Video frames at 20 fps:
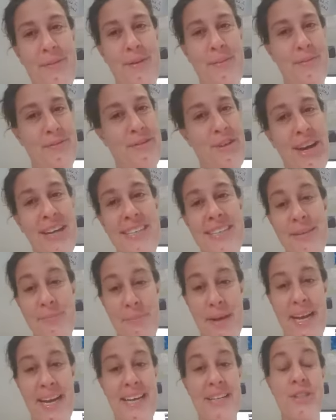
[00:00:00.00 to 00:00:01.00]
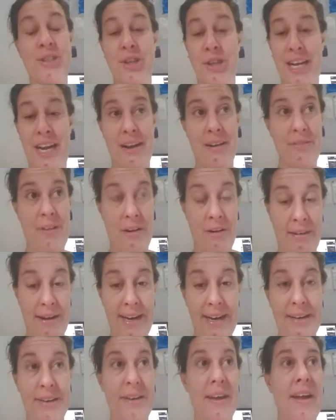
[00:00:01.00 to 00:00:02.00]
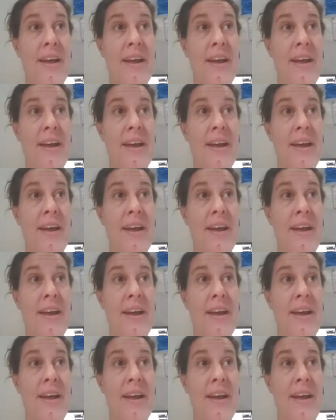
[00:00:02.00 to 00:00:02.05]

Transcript: friend and maid took care of Arian